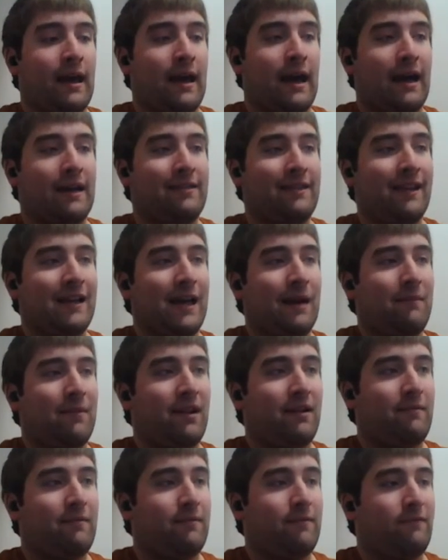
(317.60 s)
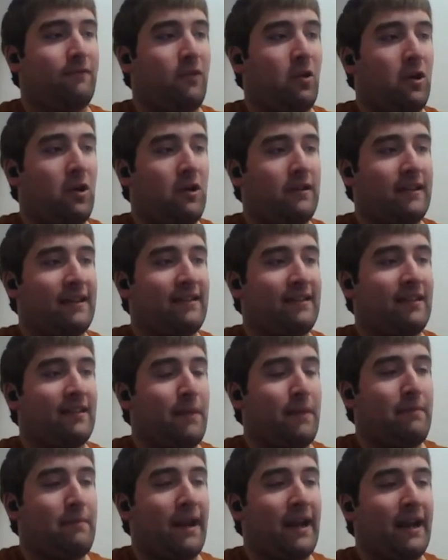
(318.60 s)
I think I'm going to, for, this is
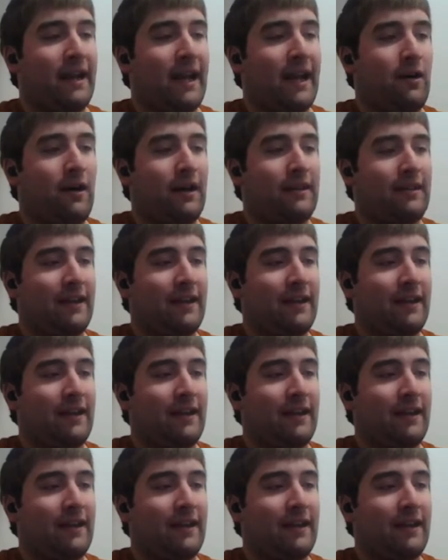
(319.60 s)
my main account,